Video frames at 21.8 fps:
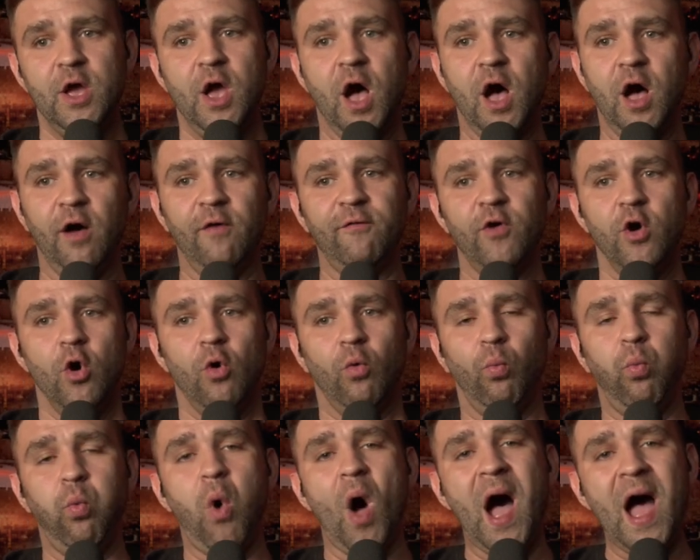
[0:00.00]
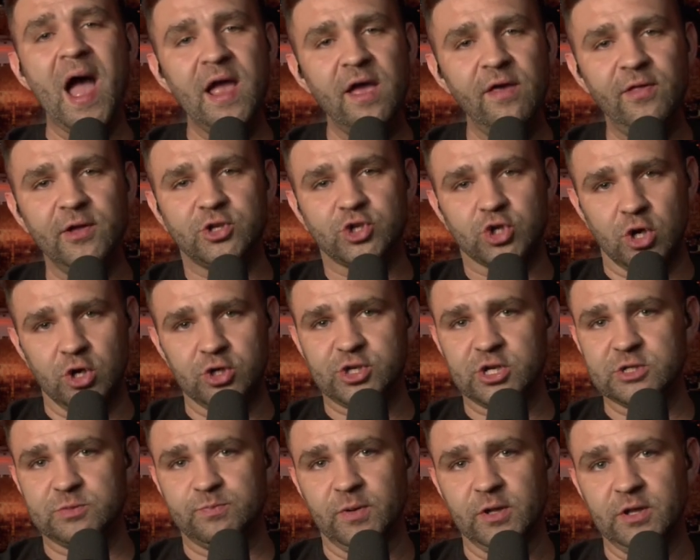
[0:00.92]
of why the church
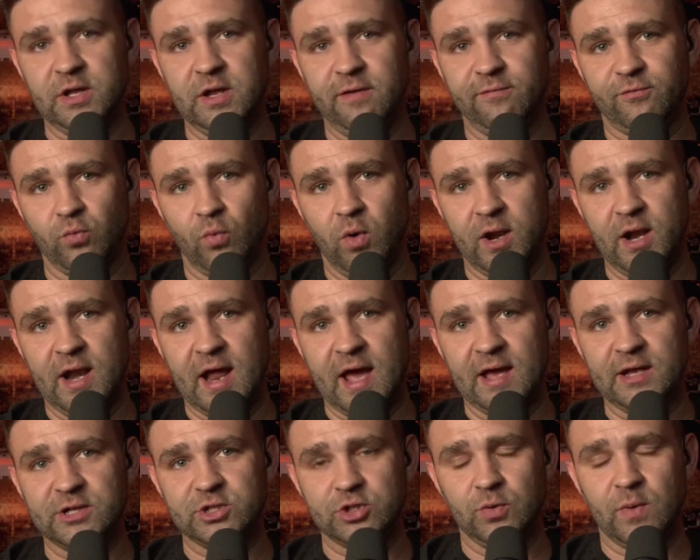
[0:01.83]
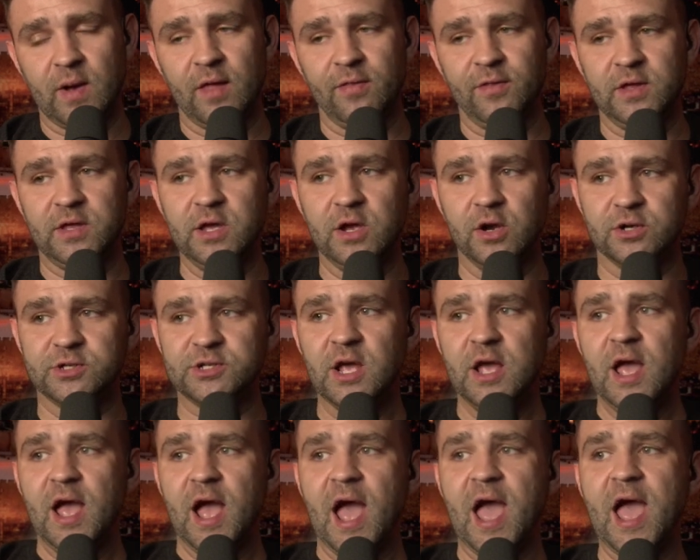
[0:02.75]
has believed what it has throughout the years
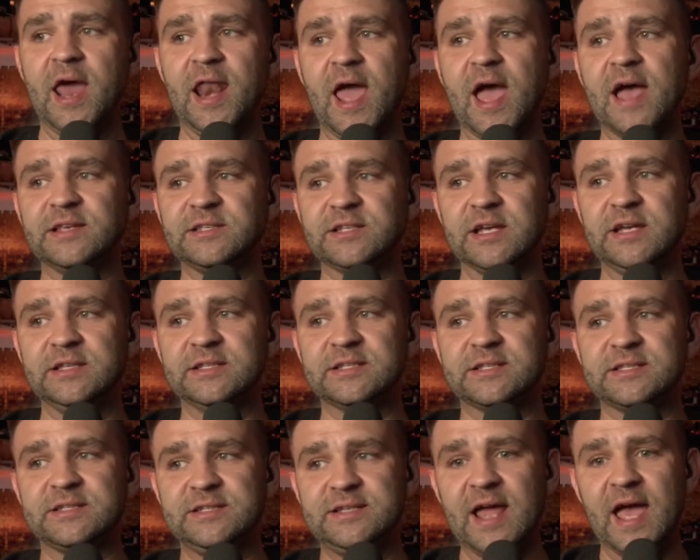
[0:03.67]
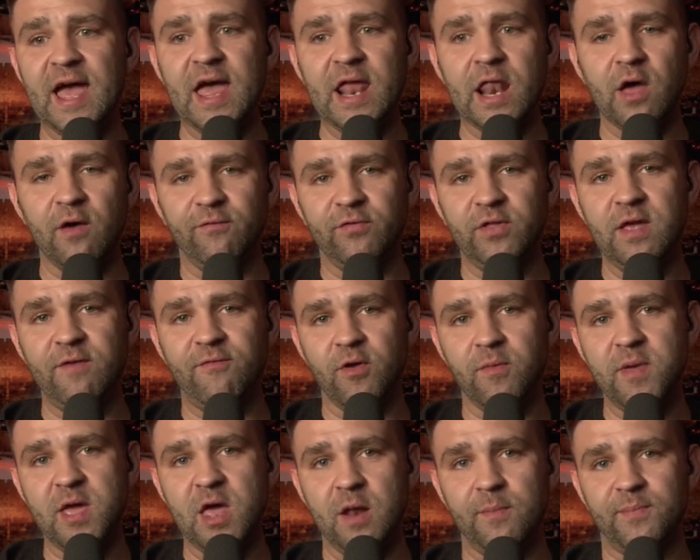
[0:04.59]
and has instead of
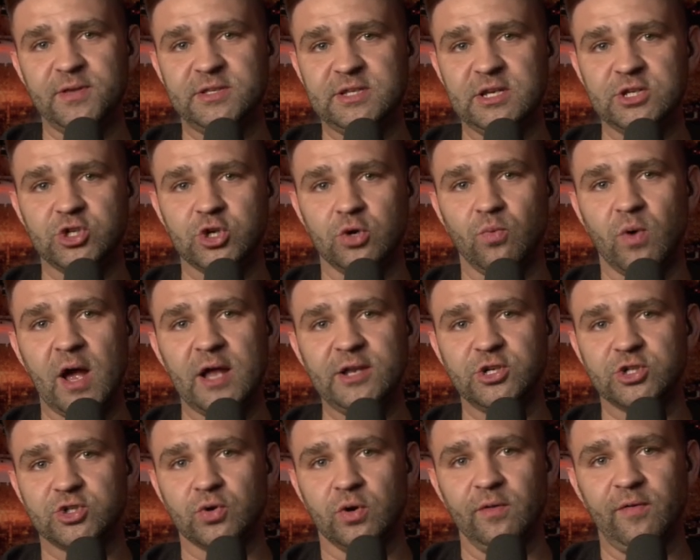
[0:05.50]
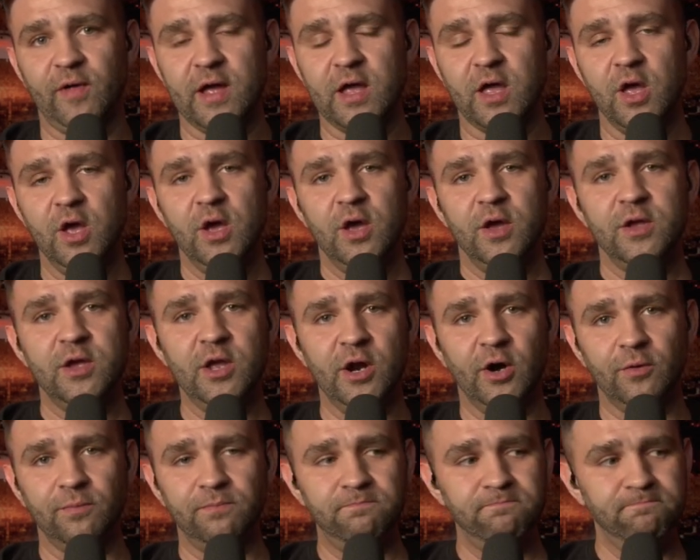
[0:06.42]
leaving me in a position where I just sort of like, you
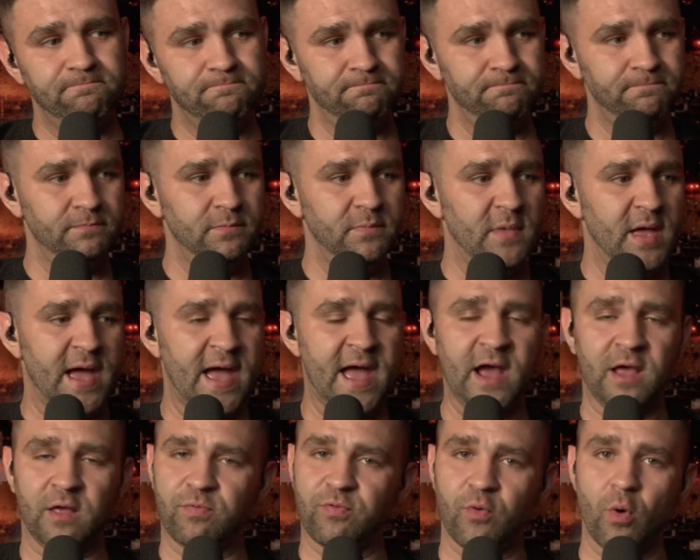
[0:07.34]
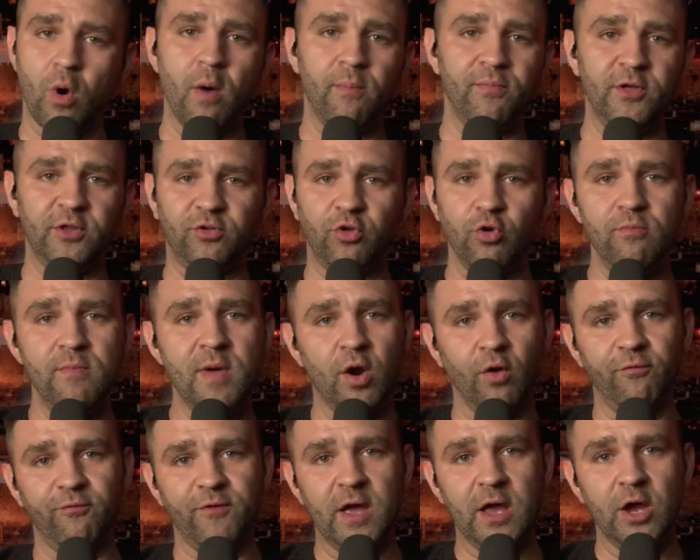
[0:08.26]
know, heck, throw up the two
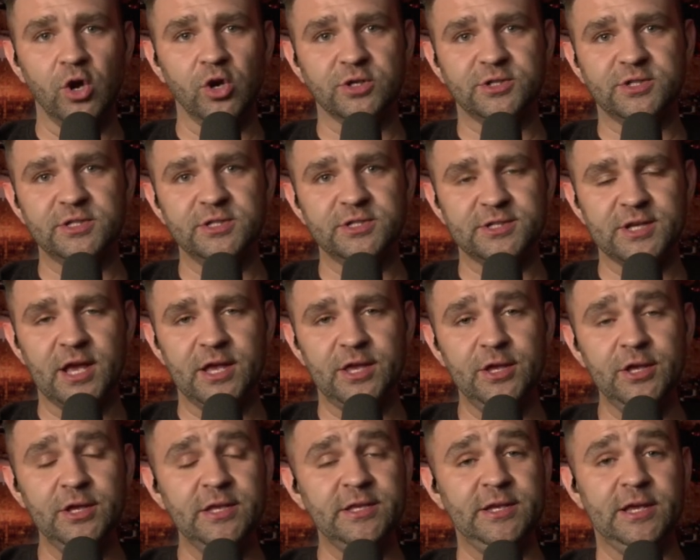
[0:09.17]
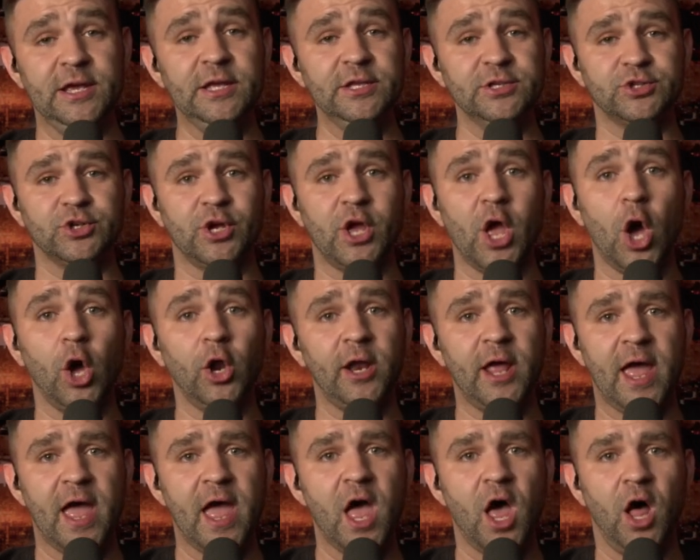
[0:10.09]
middle fingers and say, yins are going
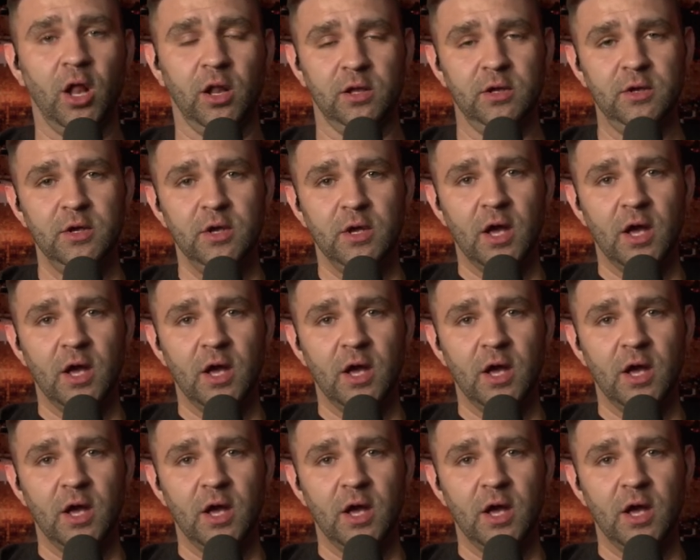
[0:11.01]
to hell.